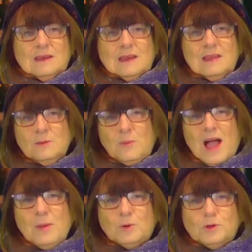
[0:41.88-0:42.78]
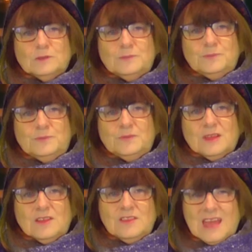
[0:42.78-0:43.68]
In the Bible,
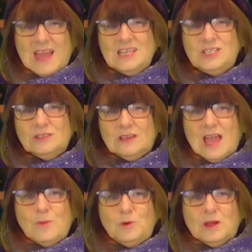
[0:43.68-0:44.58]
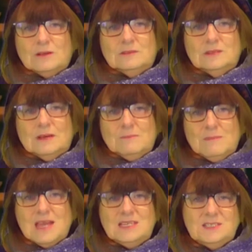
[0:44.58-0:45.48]
the angel Gabriel
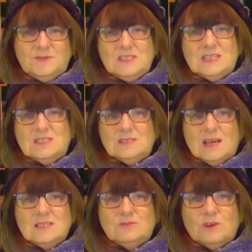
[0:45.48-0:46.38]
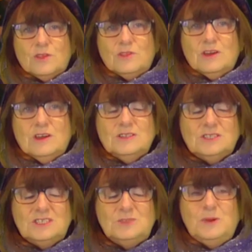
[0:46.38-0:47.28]
made his visit to Nazareth
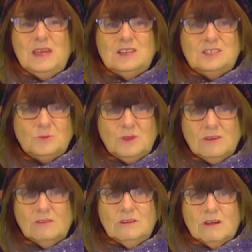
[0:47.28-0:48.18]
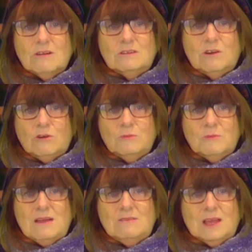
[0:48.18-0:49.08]
to speak to a young girl called
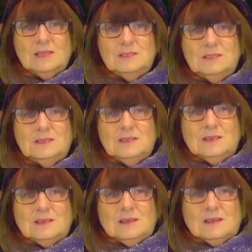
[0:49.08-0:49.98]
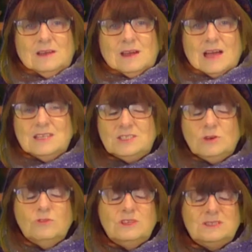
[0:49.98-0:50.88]
Mary. And
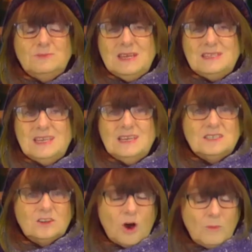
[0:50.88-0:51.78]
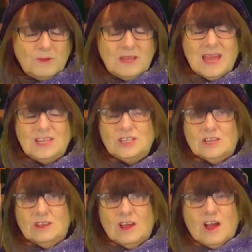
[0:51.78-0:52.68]
so this meeting is a
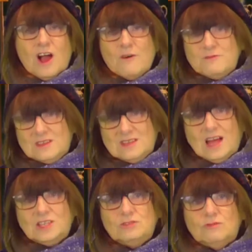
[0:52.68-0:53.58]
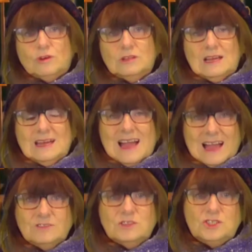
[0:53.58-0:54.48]
combination of the natural
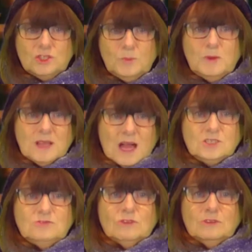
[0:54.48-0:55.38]
and the supernatural,